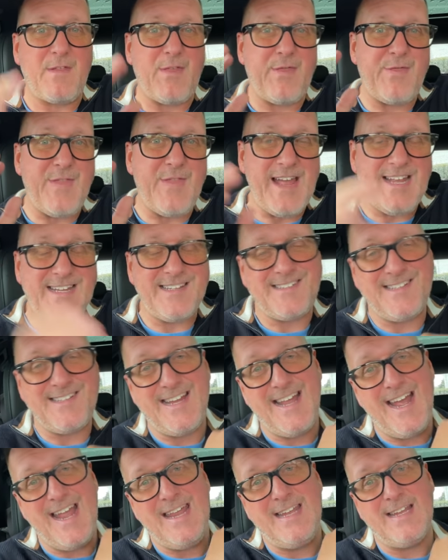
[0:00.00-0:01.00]
Thanks
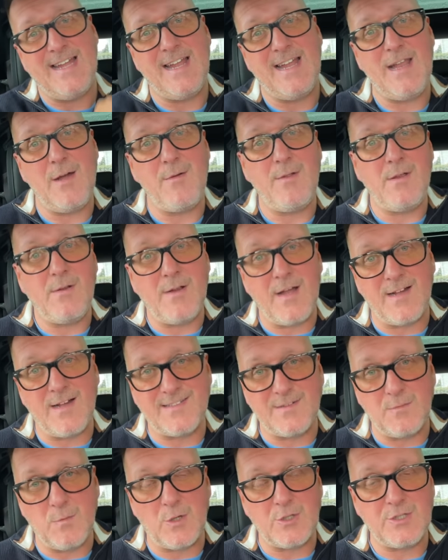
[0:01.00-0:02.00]
again. I know you guys
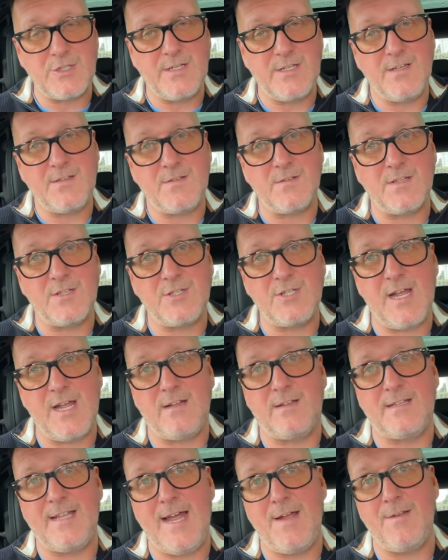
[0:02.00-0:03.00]
are watching, you took the
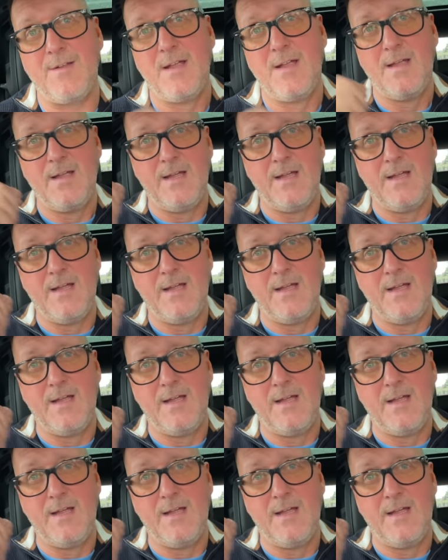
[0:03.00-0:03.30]
channel down.